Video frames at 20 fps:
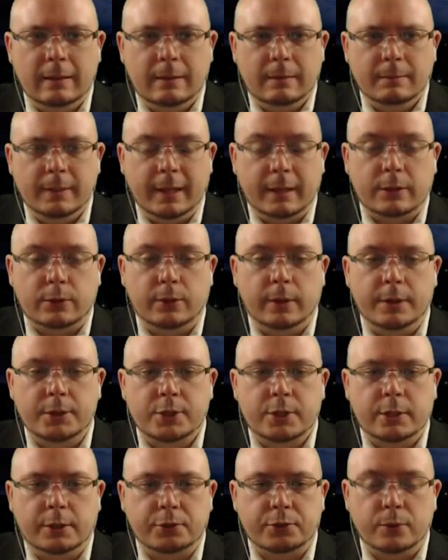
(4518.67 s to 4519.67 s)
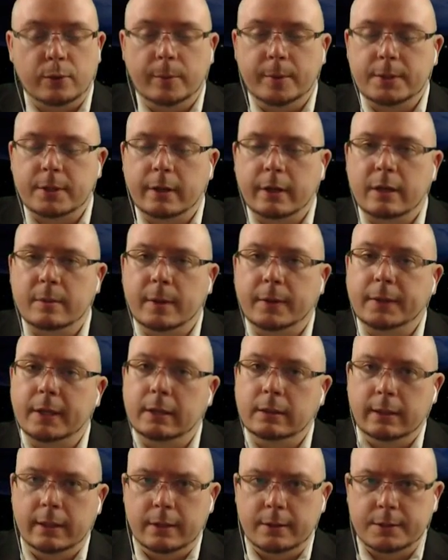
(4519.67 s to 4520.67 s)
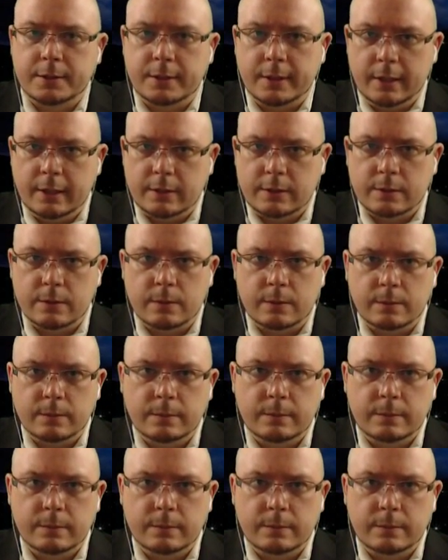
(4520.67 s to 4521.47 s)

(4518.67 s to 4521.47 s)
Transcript: Yeah, crunch culture. We'll be talking about that later today, too.